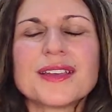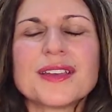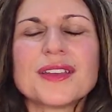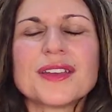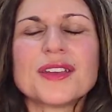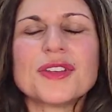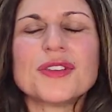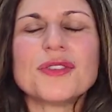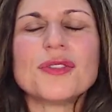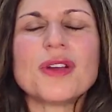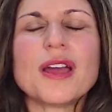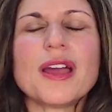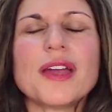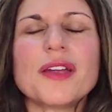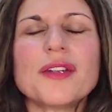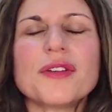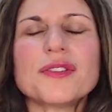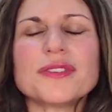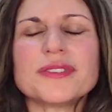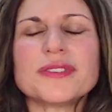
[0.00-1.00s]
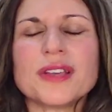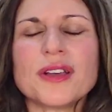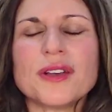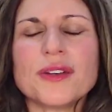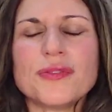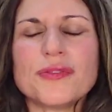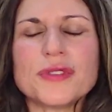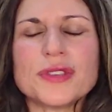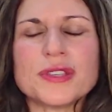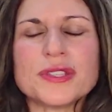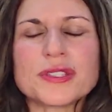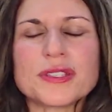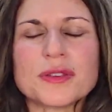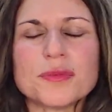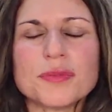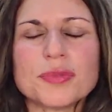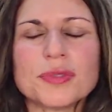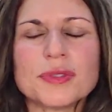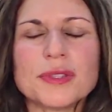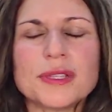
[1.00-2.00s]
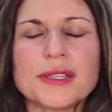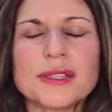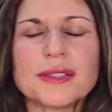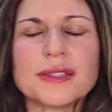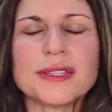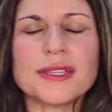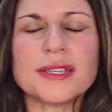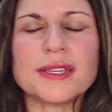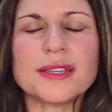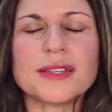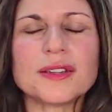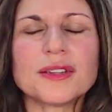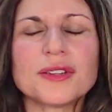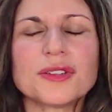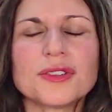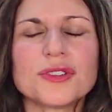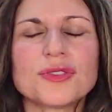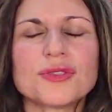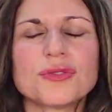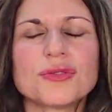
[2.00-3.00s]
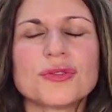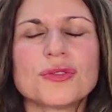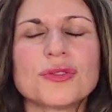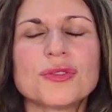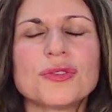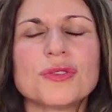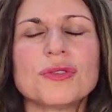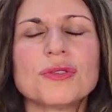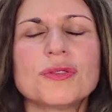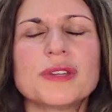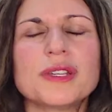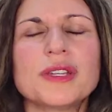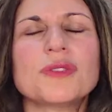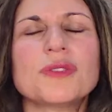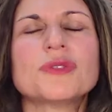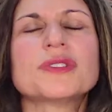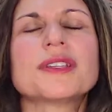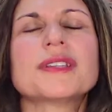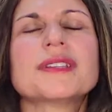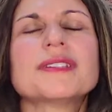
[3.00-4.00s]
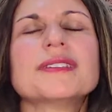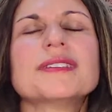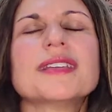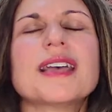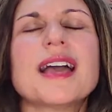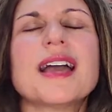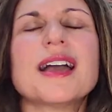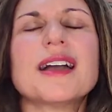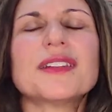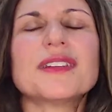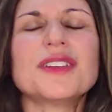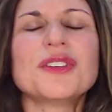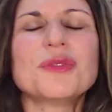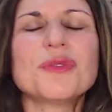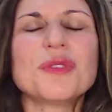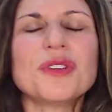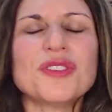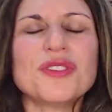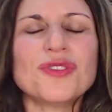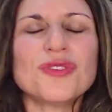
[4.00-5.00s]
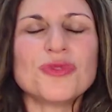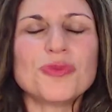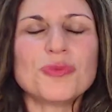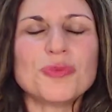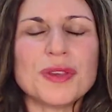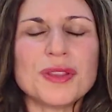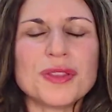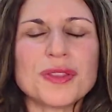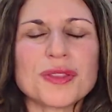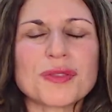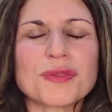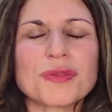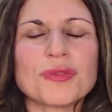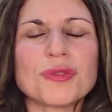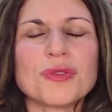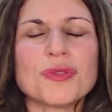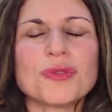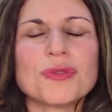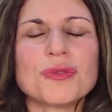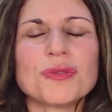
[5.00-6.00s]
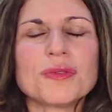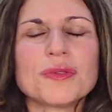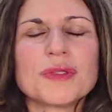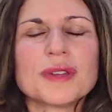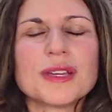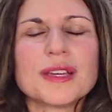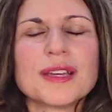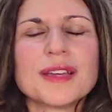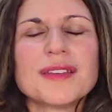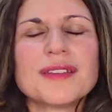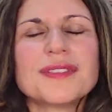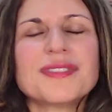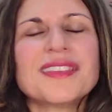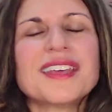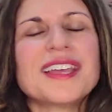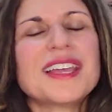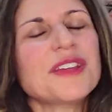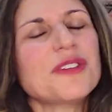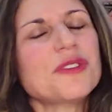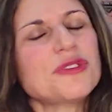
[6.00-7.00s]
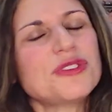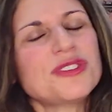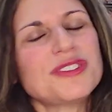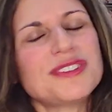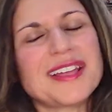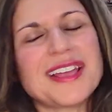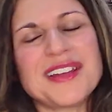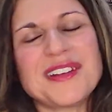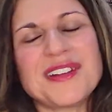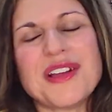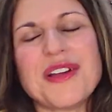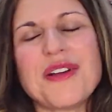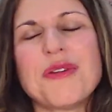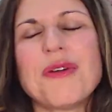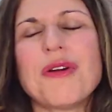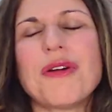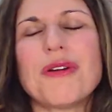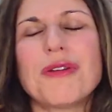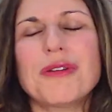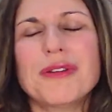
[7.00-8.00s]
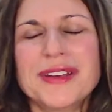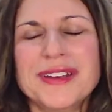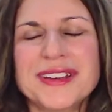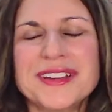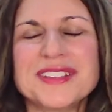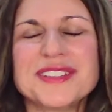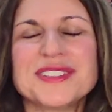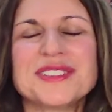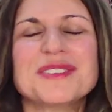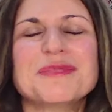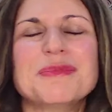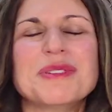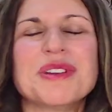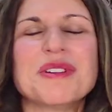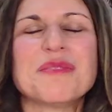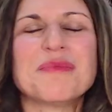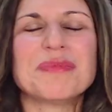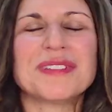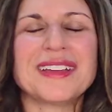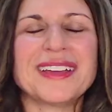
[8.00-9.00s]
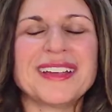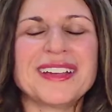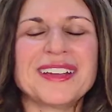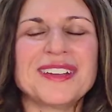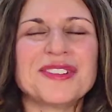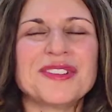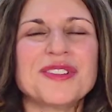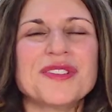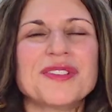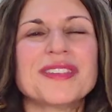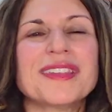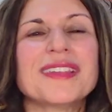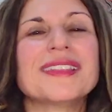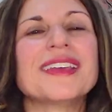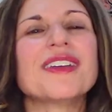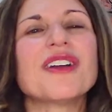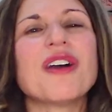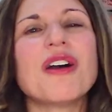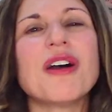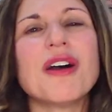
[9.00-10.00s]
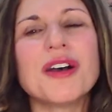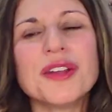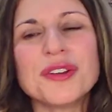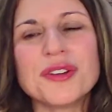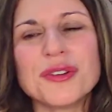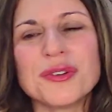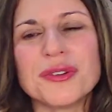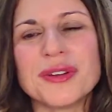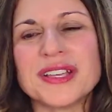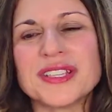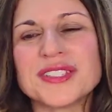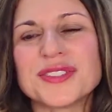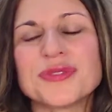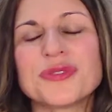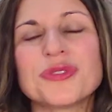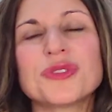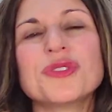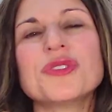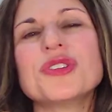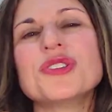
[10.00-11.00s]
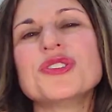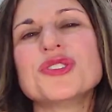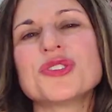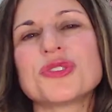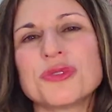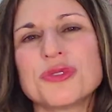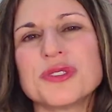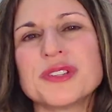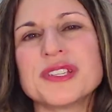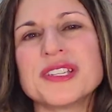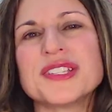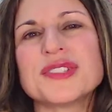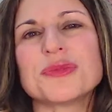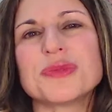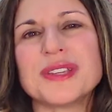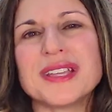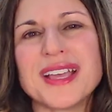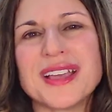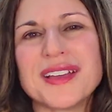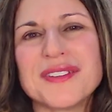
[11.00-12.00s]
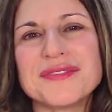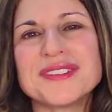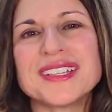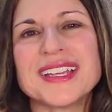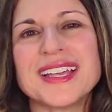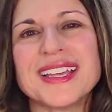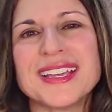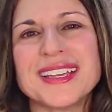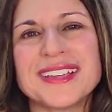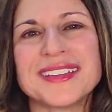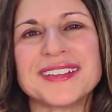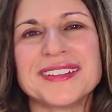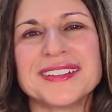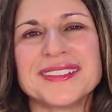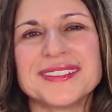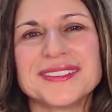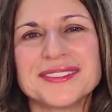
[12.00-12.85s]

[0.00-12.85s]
Your higher self is completely in control. It knows exactly what you've been through. They understand how hard it is to be on planet Earth, and they honor us for the journeys we have taken.